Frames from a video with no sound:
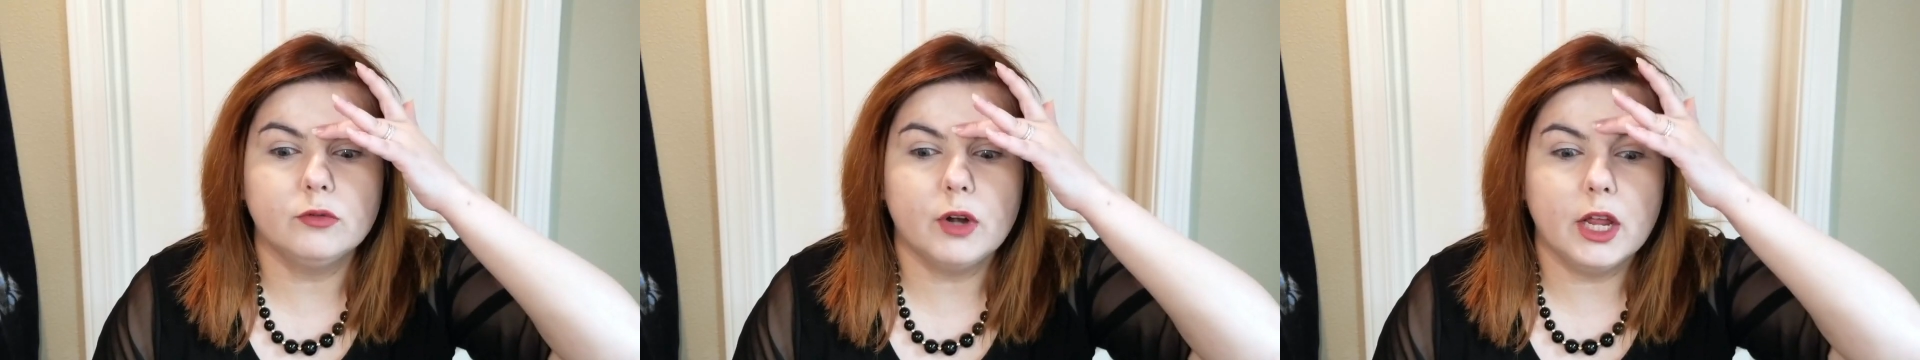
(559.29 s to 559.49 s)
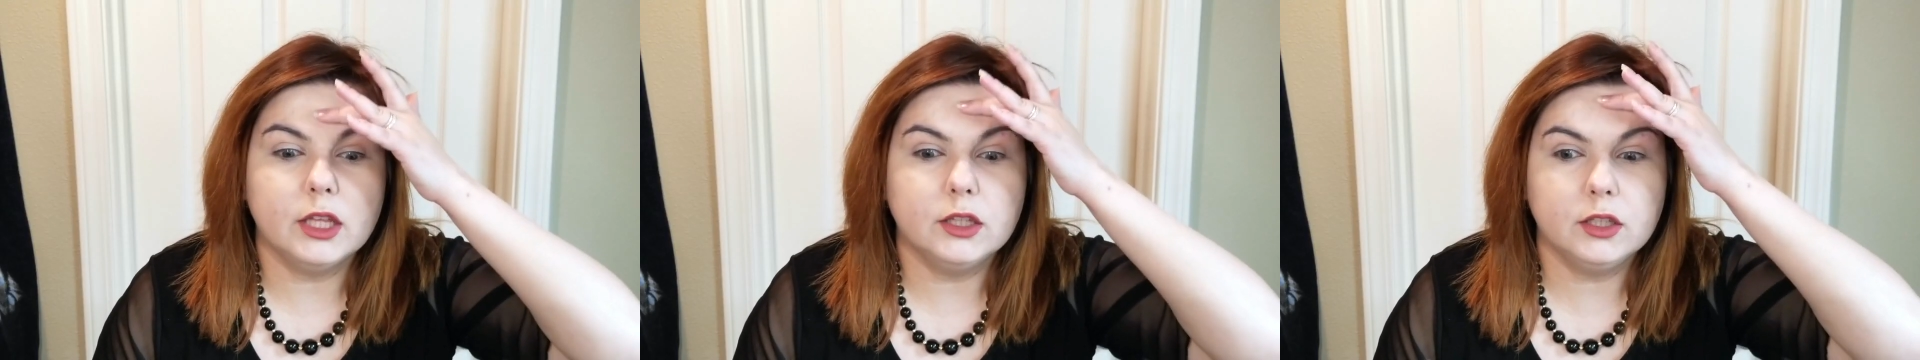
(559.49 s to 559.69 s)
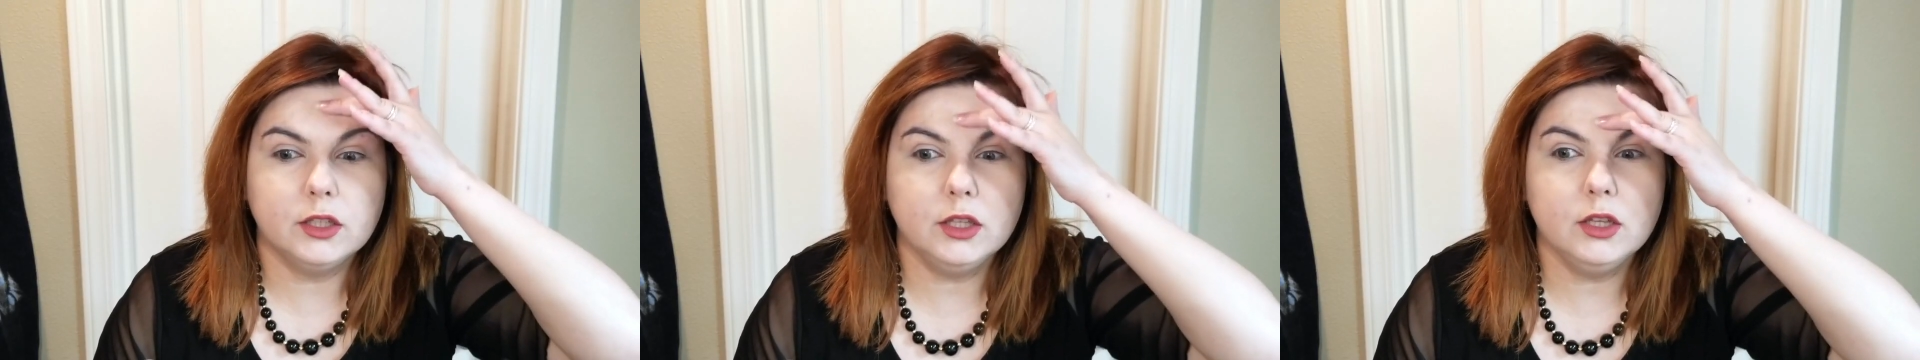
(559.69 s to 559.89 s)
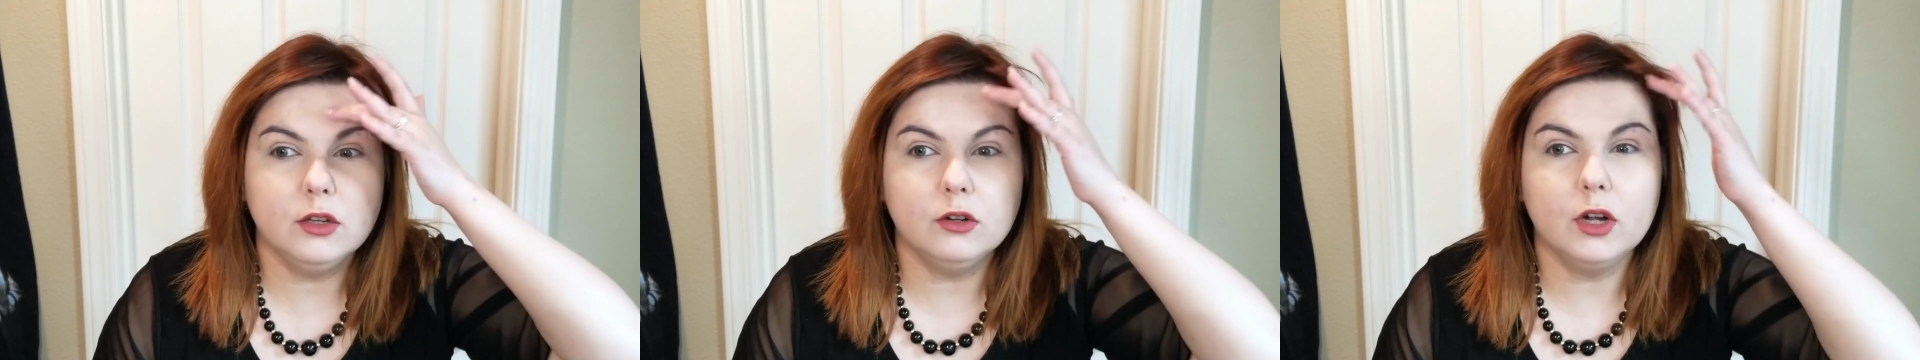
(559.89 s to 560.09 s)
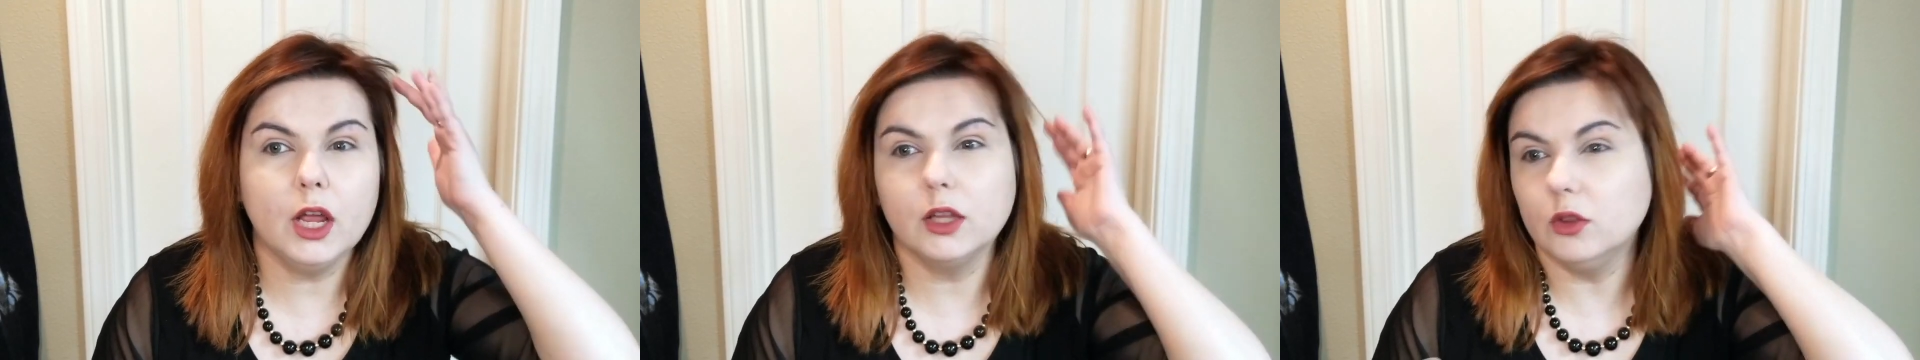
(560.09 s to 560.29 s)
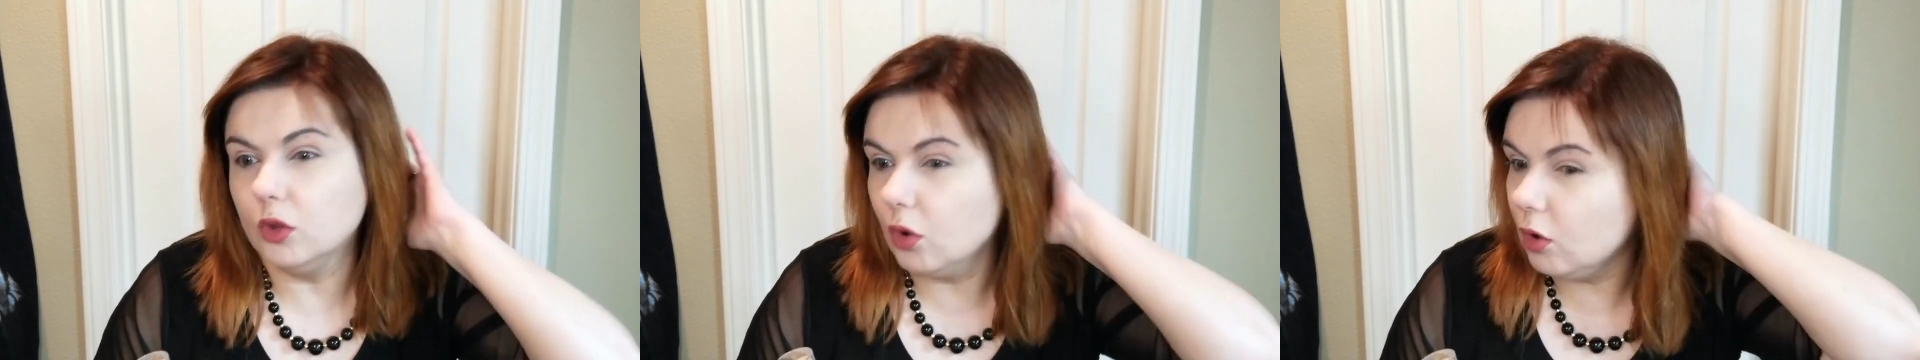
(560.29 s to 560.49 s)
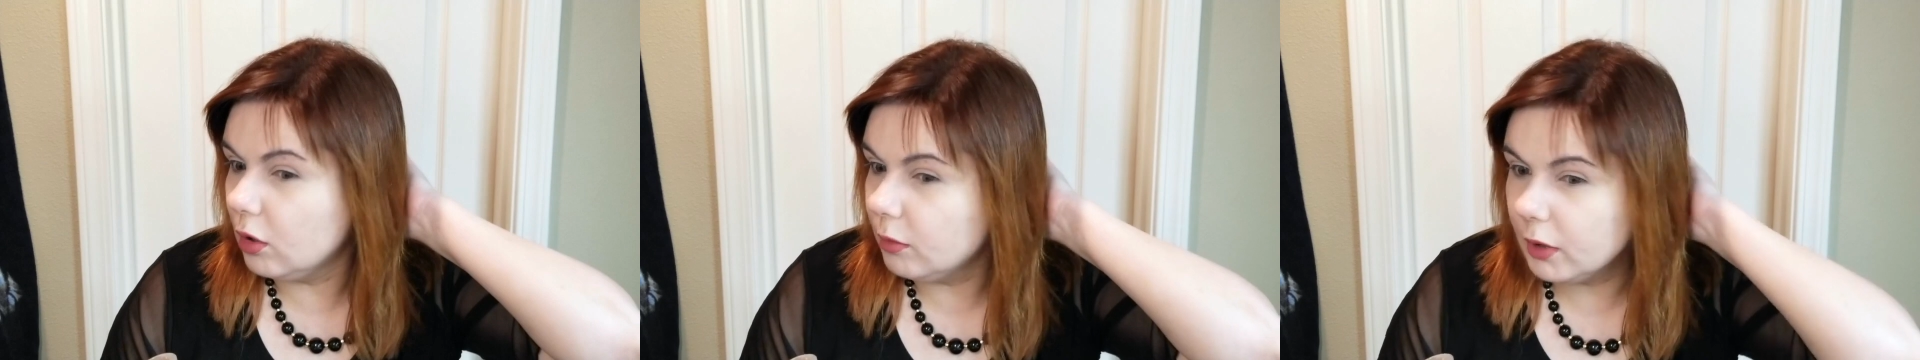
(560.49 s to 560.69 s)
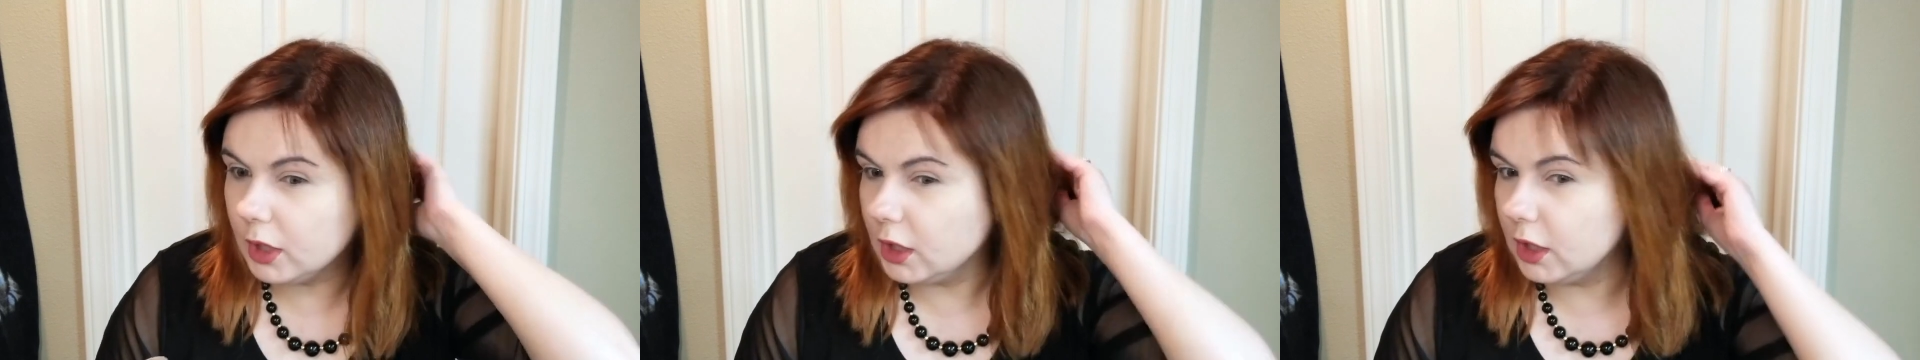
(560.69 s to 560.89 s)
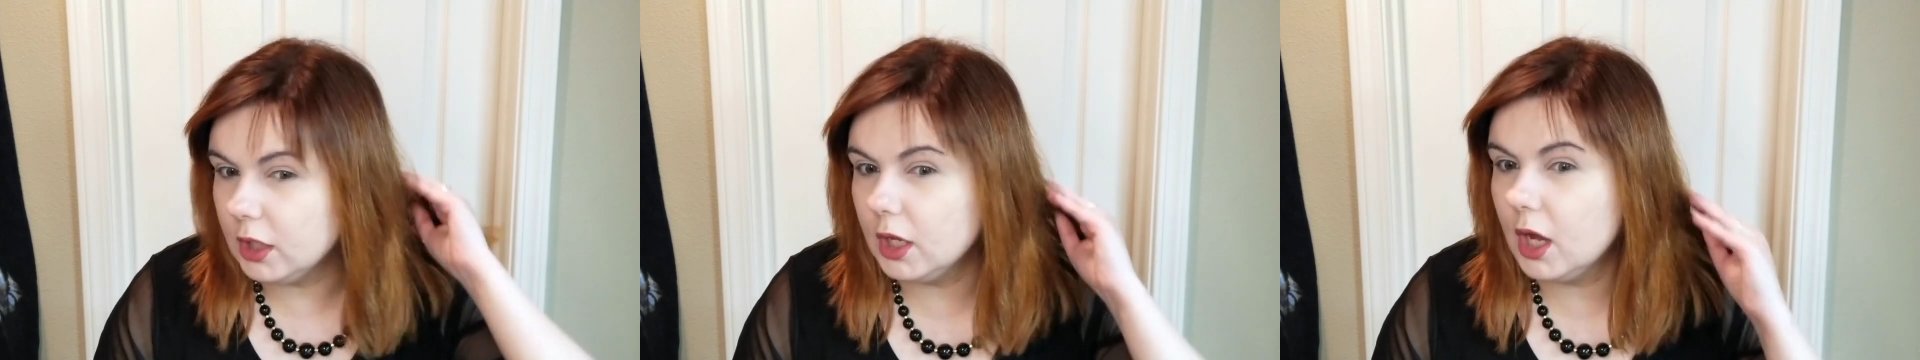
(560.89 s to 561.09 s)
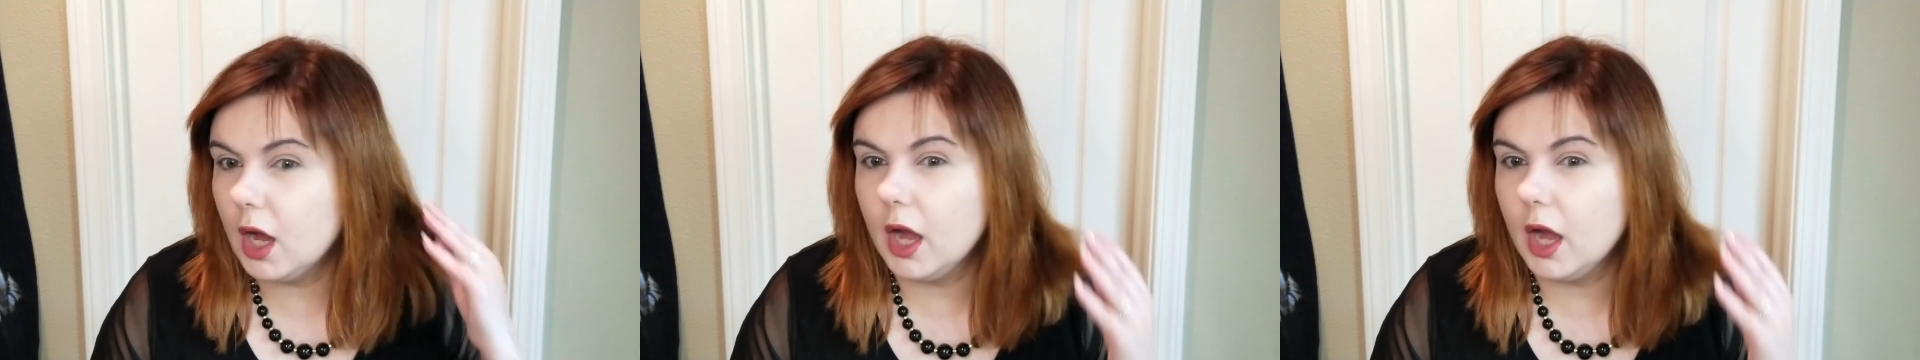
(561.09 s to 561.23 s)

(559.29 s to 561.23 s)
right here, and normally